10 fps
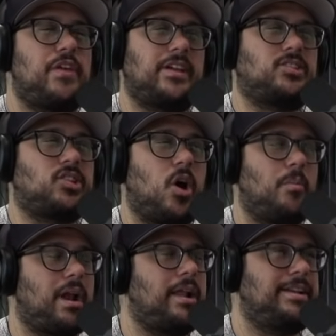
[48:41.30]
think so,
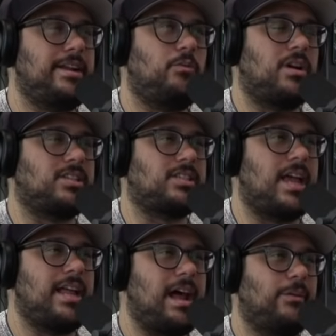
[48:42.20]
but I didn't want to
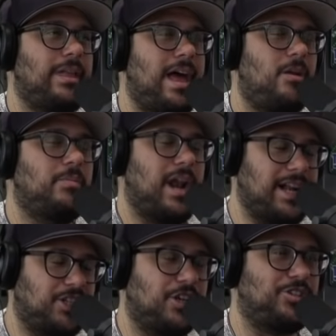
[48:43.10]
say it out loud, but I
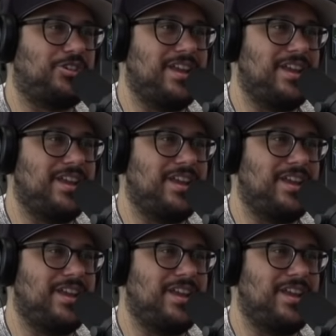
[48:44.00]
just